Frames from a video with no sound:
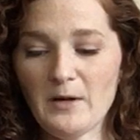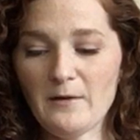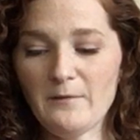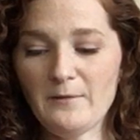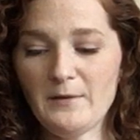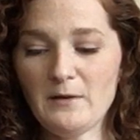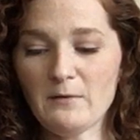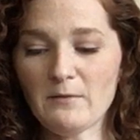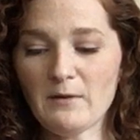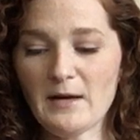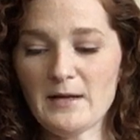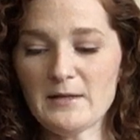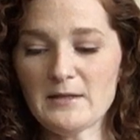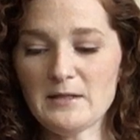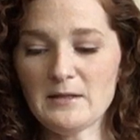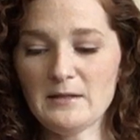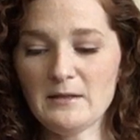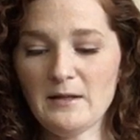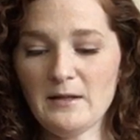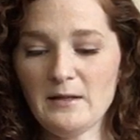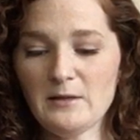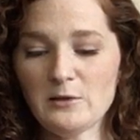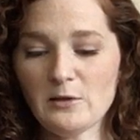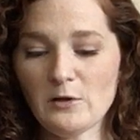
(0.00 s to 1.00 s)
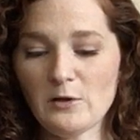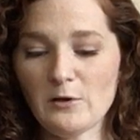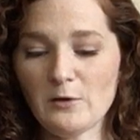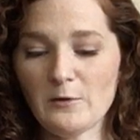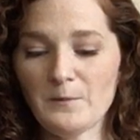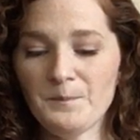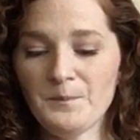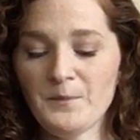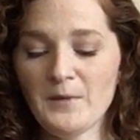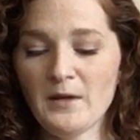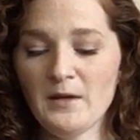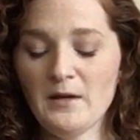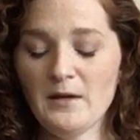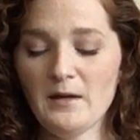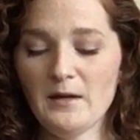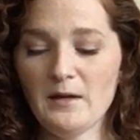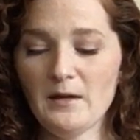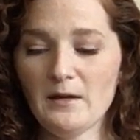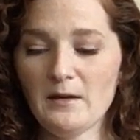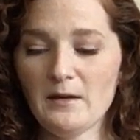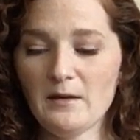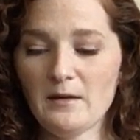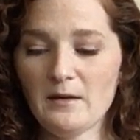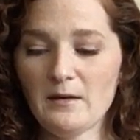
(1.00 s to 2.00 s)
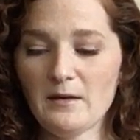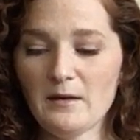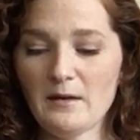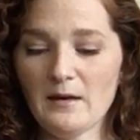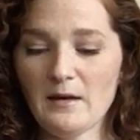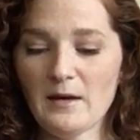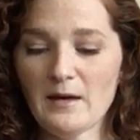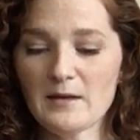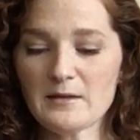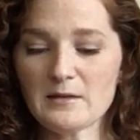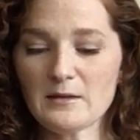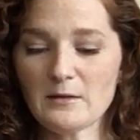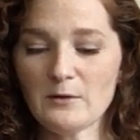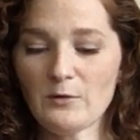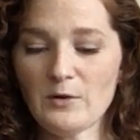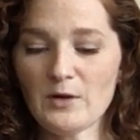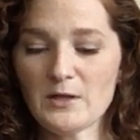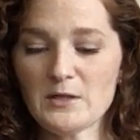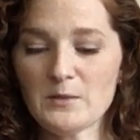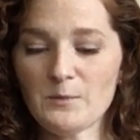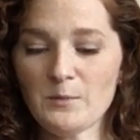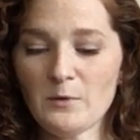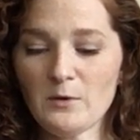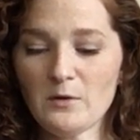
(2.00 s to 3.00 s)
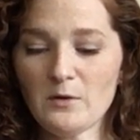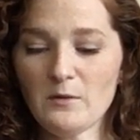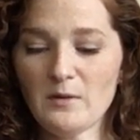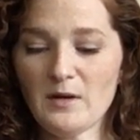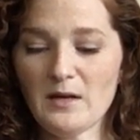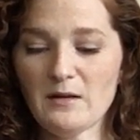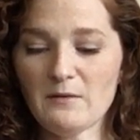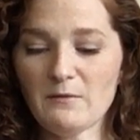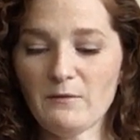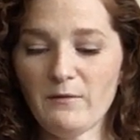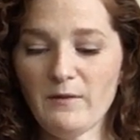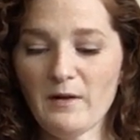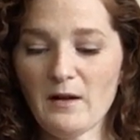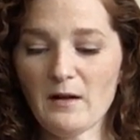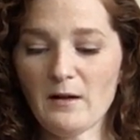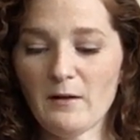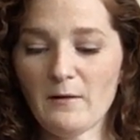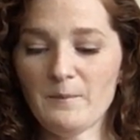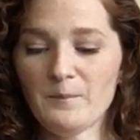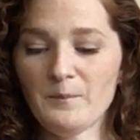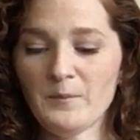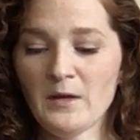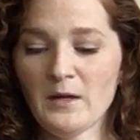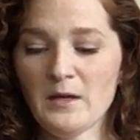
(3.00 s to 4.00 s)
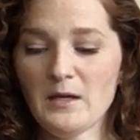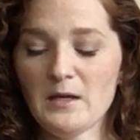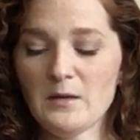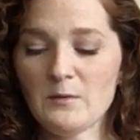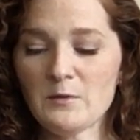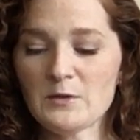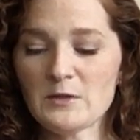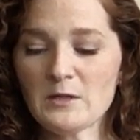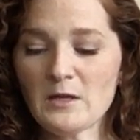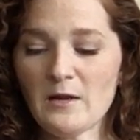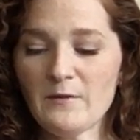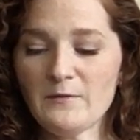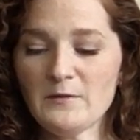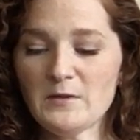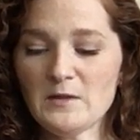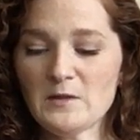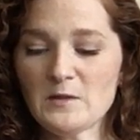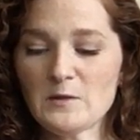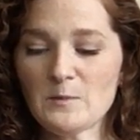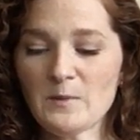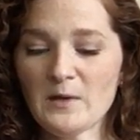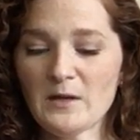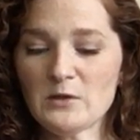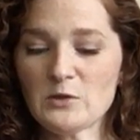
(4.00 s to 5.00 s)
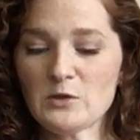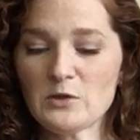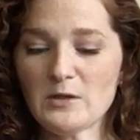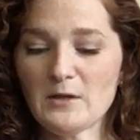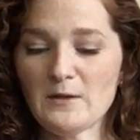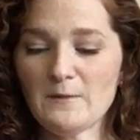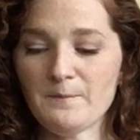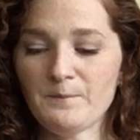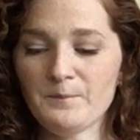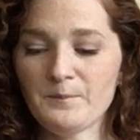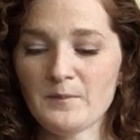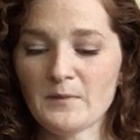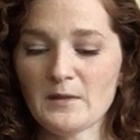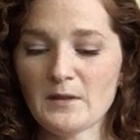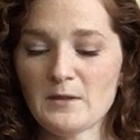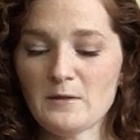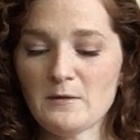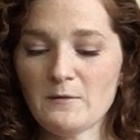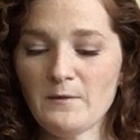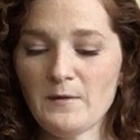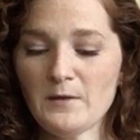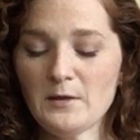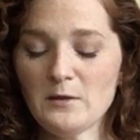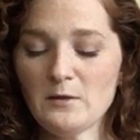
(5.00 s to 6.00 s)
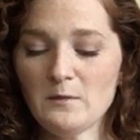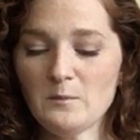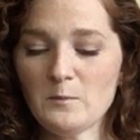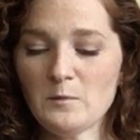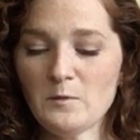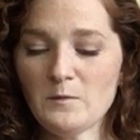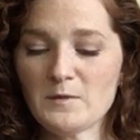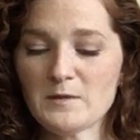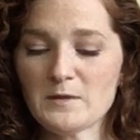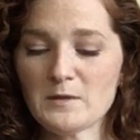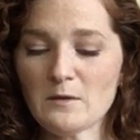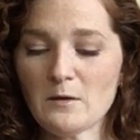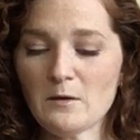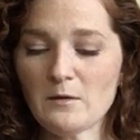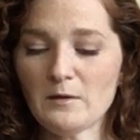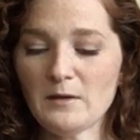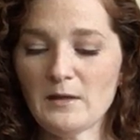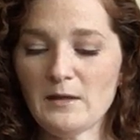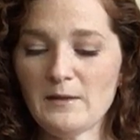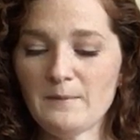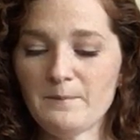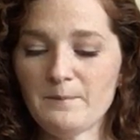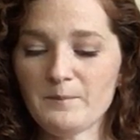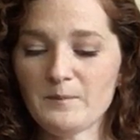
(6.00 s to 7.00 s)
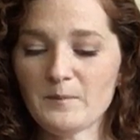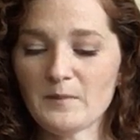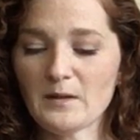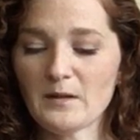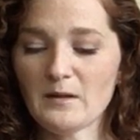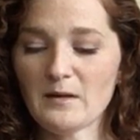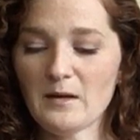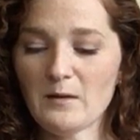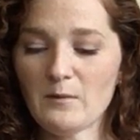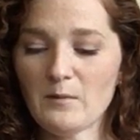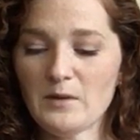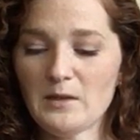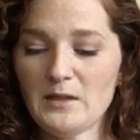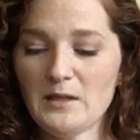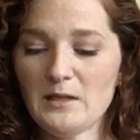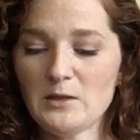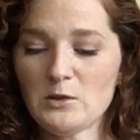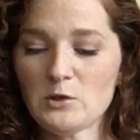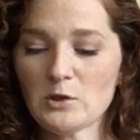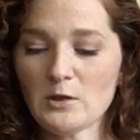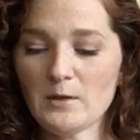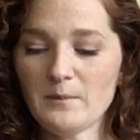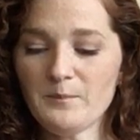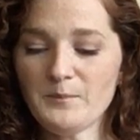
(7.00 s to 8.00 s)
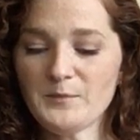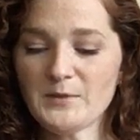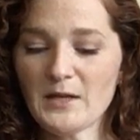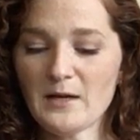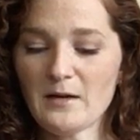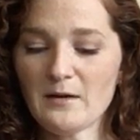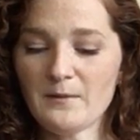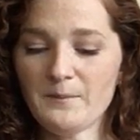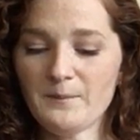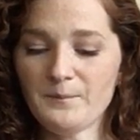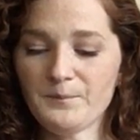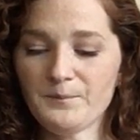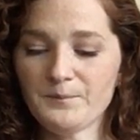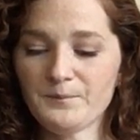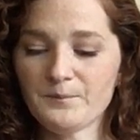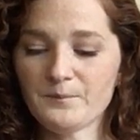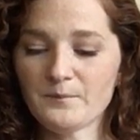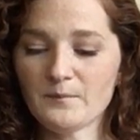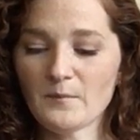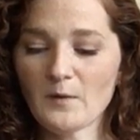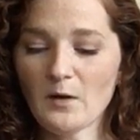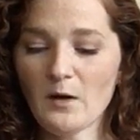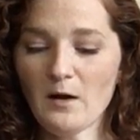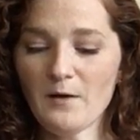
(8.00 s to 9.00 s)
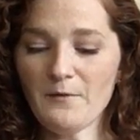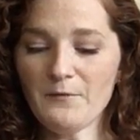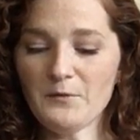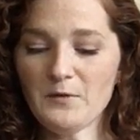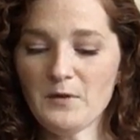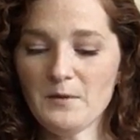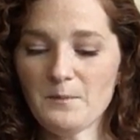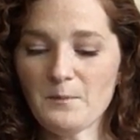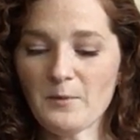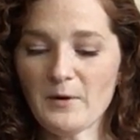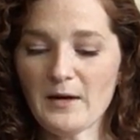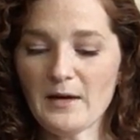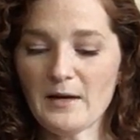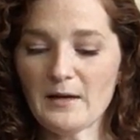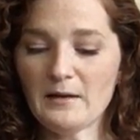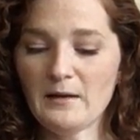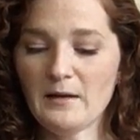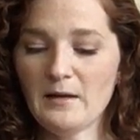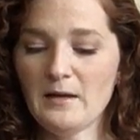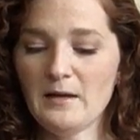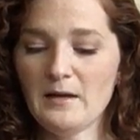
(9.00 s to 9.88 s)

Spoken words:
puffy, rising like dough, as the crust broke away and fell. It was soft and spongy. His figure moved slowly, and when he jumped down off the bread,